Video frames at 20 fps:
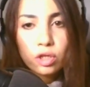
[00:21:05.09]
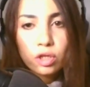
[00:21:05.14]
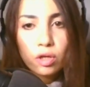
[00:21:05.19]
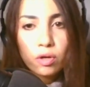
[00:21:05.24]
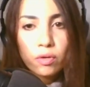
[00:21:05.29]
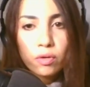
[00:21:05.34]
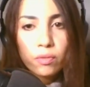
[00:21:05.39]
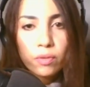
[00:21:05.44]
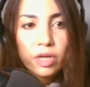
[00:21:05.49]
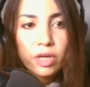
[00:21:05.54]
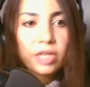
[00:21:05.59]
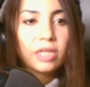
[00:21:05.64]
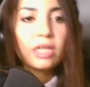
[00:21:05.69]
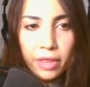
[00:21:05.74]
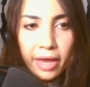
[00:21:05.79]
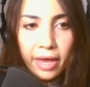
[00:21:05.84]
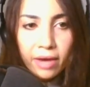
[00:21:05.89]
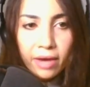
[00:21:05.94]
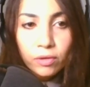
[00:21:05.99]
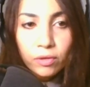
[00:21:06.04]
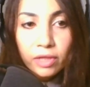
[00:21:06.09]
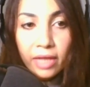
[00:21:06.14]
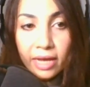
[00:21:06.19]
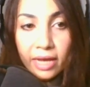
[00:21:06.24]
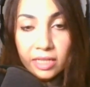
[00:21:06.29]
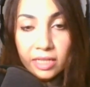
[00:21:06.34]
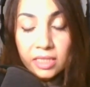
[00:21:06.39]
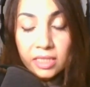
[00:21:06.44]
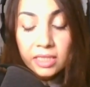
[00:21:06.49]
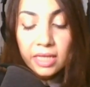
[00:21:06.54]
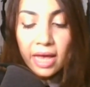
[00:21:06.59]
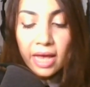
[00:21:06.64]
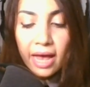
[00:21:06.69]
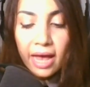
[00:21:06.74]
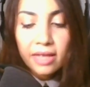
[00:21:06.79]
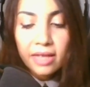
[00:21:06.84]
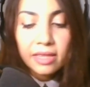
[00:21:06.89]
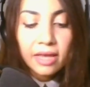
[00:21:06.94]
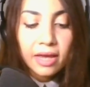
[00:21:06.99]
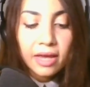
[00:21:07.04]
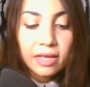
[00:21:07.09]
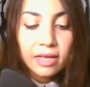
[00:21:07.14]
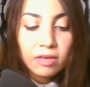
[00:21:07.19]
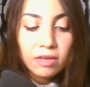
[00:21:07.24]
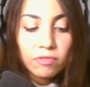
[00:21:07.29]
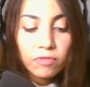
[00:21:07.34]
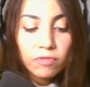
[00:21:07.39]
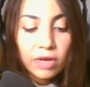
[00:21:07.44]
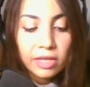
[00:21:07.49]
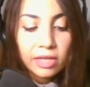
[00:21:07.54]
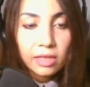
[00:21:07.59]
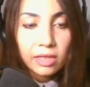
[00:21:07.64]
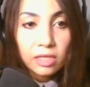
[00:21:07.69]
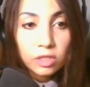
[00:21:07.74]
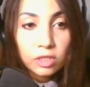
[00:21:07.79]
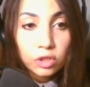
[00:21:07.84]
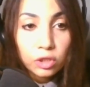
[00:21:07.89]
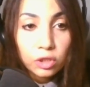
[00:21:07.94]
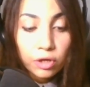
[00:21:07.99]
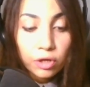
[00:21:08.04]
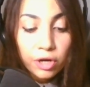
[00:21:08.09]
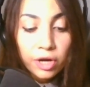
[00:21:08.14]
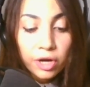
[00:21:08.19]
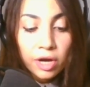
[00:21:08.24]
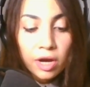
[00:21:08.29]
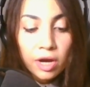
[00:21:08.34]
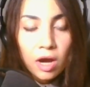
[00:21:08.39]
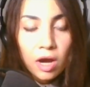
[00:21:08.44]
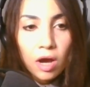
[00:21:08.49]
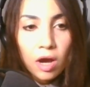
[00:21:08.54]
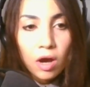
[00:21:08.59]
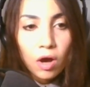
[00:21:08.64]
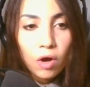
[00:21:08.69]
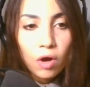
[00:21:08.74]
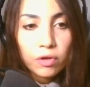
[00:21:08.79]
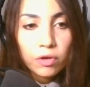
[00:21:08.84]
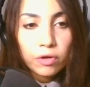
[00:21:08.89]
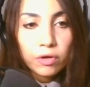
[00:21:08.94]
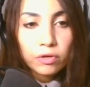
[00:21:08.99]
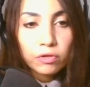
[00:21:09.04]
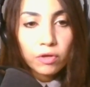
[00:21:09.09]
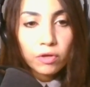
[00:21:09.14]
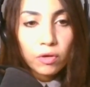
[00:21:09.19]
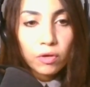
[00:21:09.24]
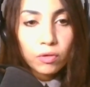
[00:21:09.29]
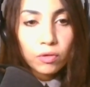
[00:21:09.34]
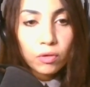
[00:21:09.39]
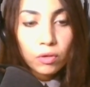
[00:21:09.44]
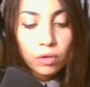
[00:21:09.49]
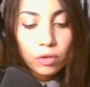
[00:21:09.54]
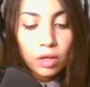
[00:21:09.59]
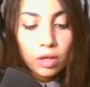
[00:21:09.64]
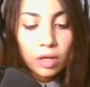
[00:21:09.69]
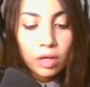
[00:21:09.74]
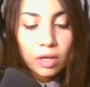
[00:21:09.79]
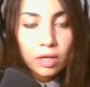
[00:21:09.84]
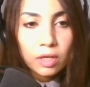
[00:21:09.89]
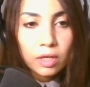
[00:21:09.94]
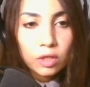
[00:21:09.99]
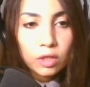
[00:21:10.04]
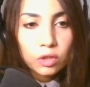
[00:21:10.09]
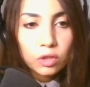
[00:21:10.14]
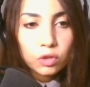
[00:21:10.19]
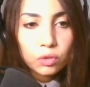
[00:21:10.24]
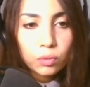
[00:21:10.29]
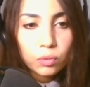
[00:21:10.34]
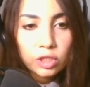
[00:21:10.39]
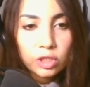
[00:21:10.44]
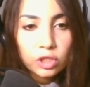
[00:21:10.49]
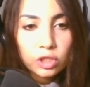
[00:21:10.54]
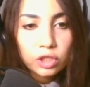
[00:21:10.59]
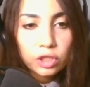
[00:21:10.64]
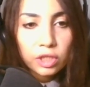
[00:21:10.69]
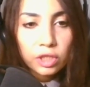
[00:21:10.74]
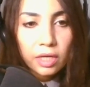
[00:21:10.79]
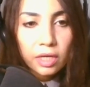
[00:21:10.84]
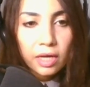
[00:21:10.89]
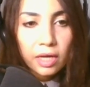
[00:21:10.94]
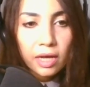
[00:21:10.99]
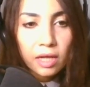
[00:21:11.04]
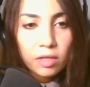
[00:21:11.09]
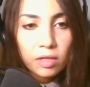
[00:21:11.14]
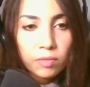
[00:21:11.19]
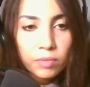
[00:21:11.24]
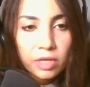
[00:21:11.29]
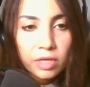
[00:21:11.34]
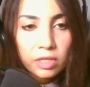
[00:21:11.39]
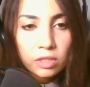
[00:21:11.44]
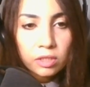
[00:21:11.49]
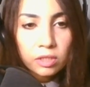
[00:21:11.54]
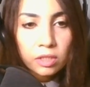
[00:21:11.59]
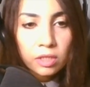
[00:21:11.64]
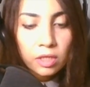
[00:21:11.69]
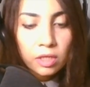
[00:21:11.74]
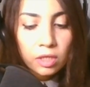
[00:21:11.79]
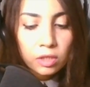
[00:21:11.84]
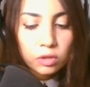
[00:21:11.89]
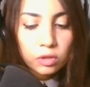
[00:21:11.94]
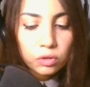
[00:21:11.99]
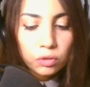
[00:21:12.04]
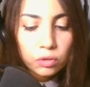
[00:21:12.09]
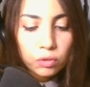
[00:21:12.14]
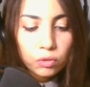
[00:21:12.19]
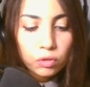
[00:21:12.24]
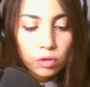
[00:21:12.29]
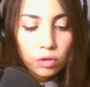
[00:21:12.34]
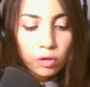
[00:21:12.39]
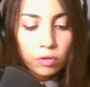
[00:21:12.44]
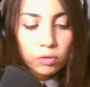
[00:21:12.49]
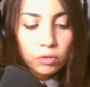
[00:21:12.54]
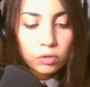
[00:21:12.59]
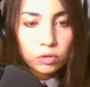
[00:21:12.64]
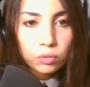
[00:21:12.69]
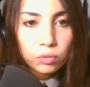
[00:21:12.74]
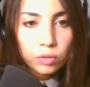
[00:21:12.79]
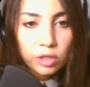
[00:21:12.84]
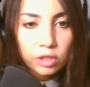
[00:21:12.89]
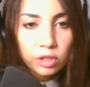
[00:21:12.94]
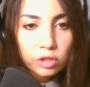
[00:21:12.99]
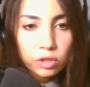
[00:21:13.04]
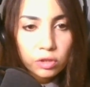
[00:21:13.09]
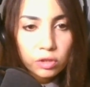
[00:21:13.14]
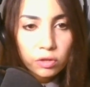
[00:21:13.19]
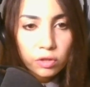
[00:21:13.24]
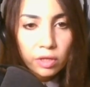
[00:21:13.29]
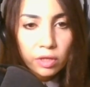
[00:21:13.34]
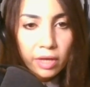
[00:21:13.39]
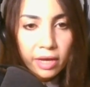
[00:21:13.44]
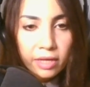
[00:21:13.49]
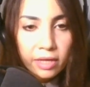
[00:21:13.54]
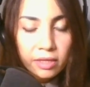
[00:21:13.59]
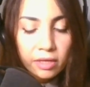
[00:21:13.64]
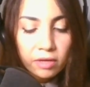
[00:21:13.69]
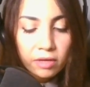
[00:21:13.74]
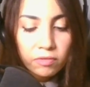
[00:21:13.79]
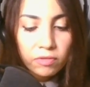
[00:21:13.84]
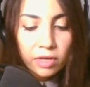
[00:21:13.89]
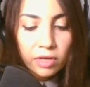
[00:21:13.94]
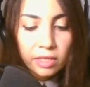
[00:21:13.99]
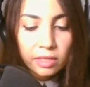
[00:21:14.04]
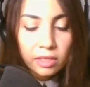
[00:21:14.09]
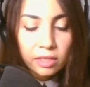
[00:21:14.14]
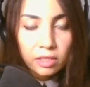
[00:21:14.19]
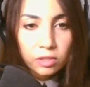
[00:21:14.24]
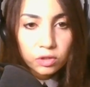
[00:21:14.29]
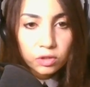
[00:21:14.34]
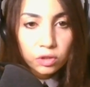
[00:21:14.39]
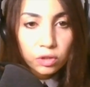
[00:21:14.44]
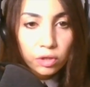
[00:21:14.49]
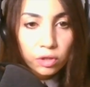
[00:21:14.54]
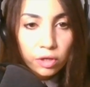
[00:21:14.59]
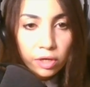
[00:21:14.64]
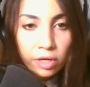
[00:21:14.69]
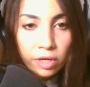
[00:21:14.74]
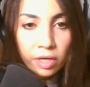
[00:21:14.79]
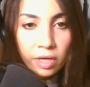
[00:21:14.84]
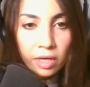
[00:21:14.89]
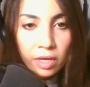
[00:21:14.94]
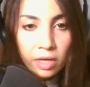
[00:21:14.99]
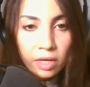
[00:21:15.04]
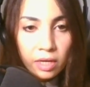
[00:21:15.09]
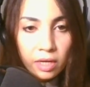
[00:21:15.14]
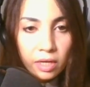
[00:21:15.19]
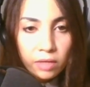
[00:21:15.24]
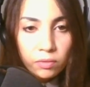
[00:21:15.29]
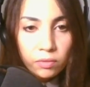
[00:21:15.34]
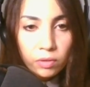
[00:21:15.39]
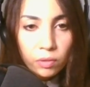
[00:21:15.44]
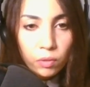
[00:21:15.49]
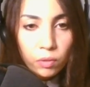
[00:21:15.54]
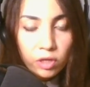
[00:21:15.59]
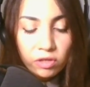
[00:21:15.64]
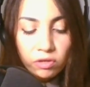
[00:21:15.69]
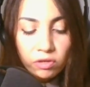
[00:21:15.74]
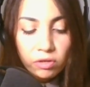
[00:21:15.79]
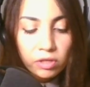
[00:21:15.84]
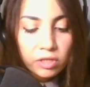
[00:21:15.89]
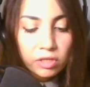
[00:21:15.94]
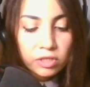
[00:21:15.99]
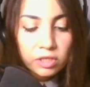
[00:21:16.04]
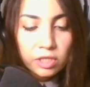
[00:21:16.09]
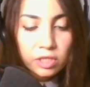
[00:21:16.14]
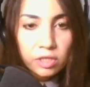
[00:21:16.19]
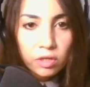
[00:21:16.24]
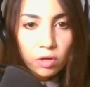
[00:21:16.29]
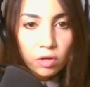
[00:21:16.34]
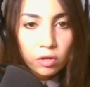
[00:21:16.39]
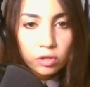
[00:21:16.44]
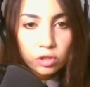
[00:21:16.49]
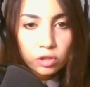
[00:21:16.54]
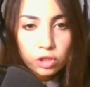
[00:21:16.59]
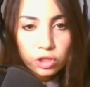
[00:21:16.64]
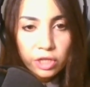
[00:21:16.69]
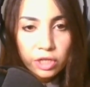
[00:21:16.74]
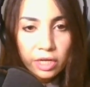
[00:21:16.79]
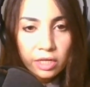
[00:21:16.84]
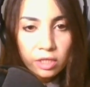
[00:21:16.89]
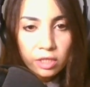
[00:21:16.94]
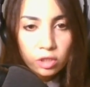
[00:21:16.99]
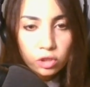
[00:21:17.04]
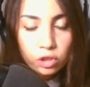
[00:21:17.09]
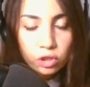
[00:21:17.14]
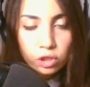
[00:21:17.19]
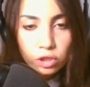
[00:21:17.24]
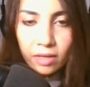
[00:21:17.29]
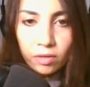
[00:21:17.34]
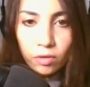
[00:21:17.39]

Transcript: Alrighty. Now let's add an event listener on our toggle switch element. So toggle switch.add event listener. And we want to listen on change.